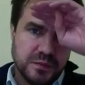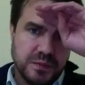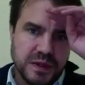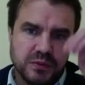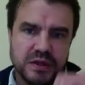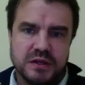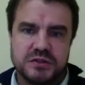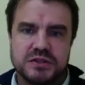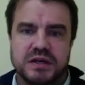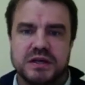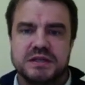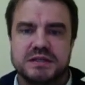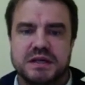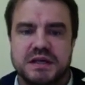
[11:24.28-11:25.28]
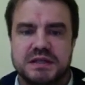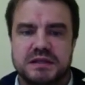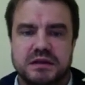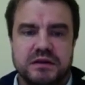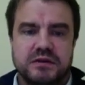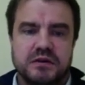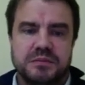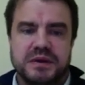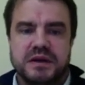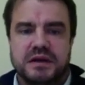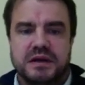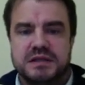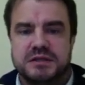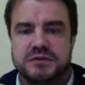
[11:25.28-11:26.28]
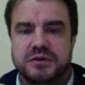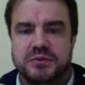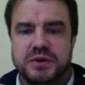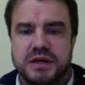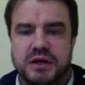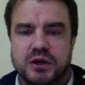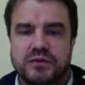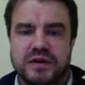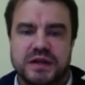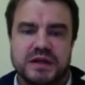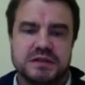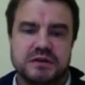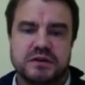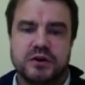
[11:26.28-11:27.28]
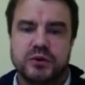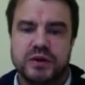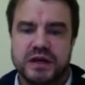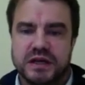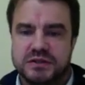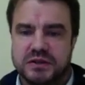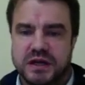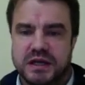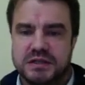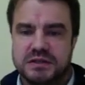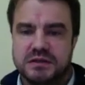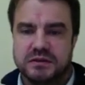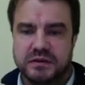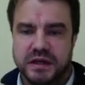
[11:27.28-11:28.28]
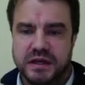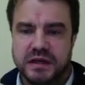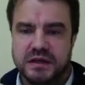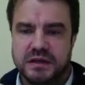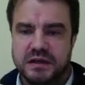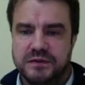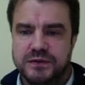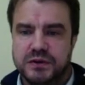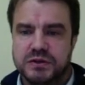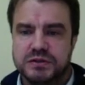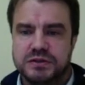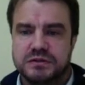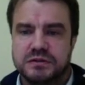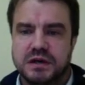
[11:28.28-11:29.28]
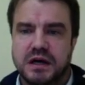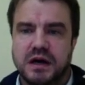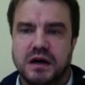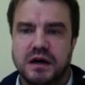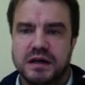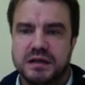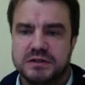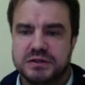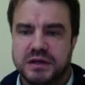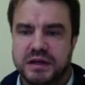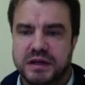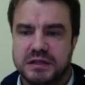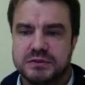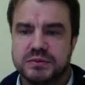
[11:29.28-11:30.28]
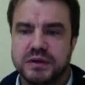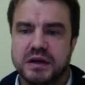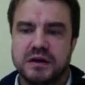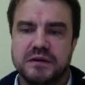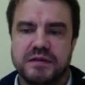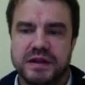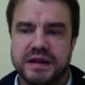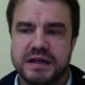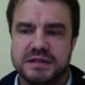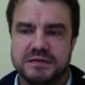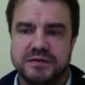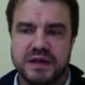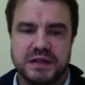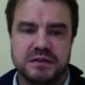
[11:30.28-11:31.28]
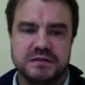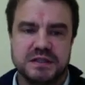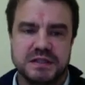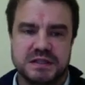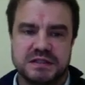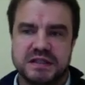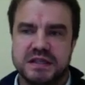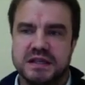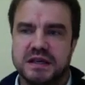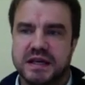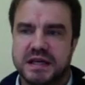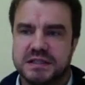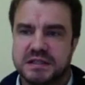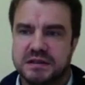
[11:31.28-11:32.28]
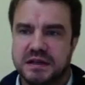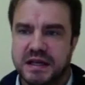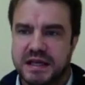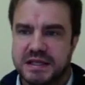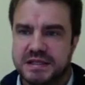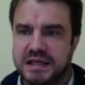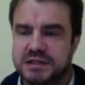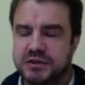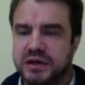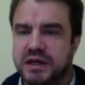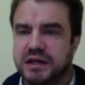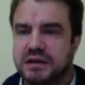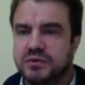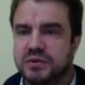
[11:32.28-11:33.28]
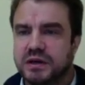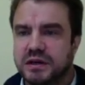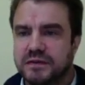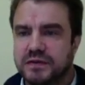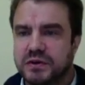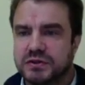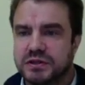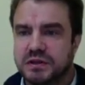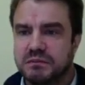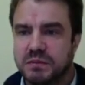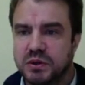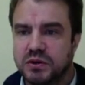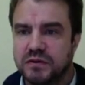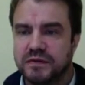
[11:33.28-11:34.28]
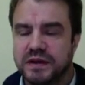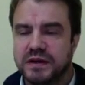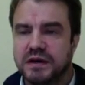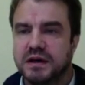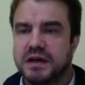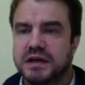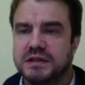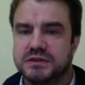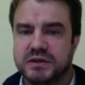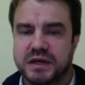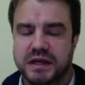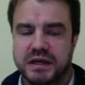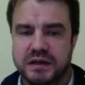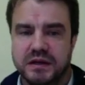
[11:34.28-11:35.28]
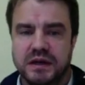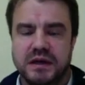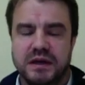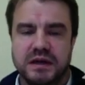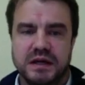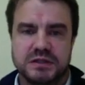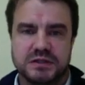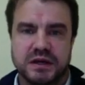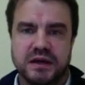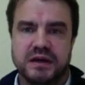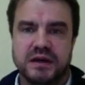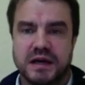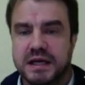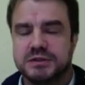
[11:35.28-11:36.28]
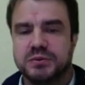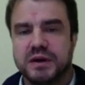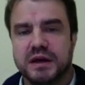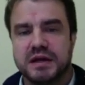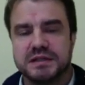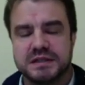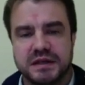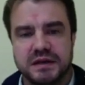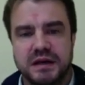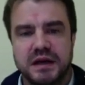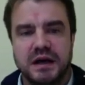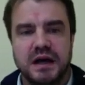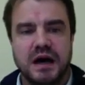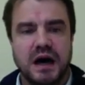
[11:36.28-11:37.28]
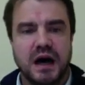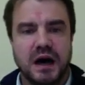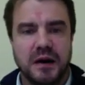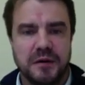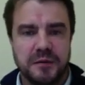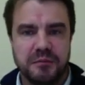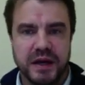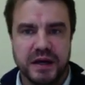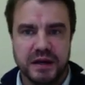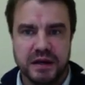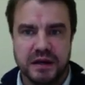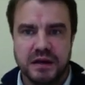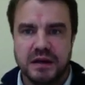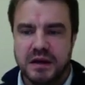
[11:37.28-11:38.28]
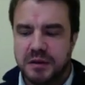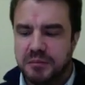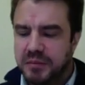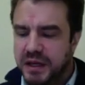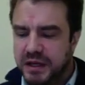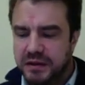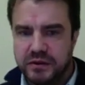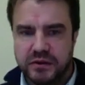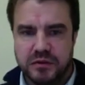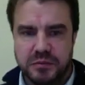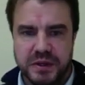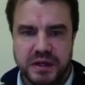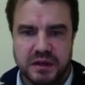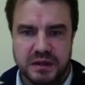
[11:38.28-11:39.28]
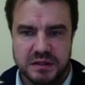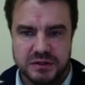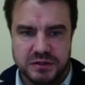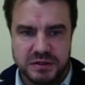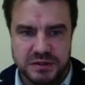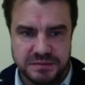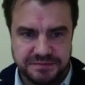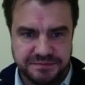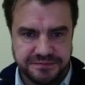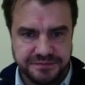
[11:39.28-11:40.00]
between the Chinese case and the European cases, but we know that there's a growing educational gradient in divorce in China as well, but it's the less educated who are divorcing more than the highly educated in China, as well as in many European countries.